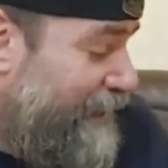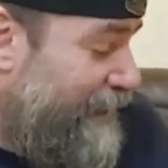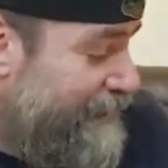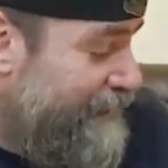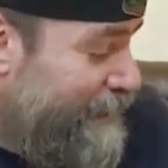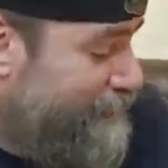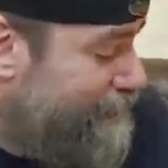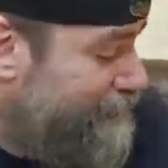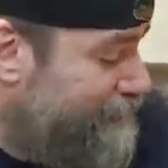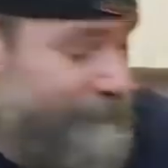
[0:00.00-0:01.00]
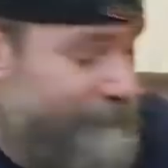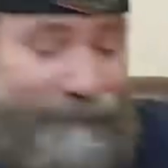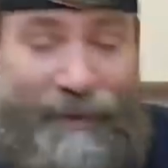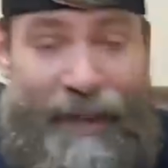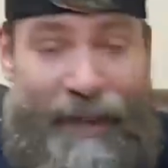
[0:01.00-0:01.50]
So I
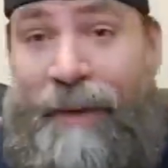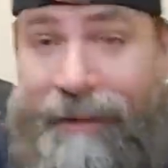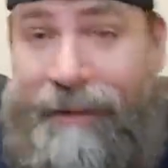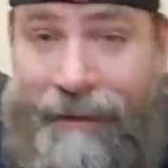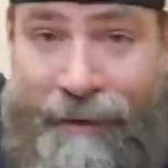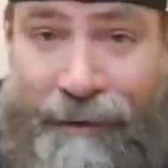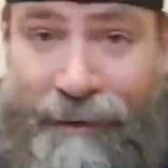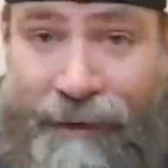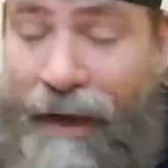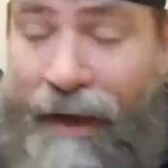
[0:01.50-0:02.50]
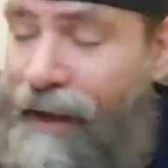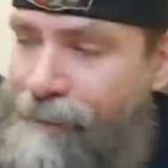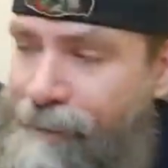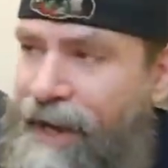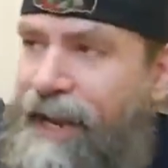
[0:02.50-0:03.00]
can't wait to do those though. I, I
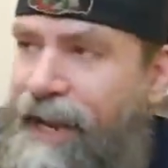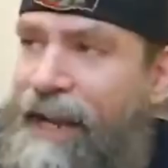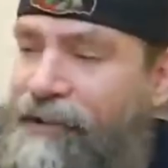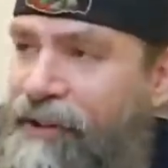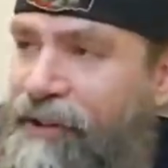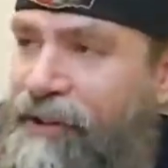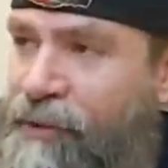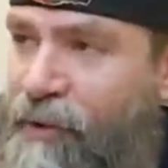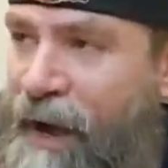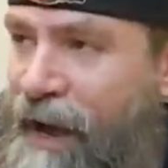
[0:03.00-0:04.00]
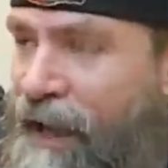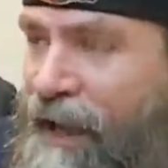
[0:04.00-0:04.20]
might actually try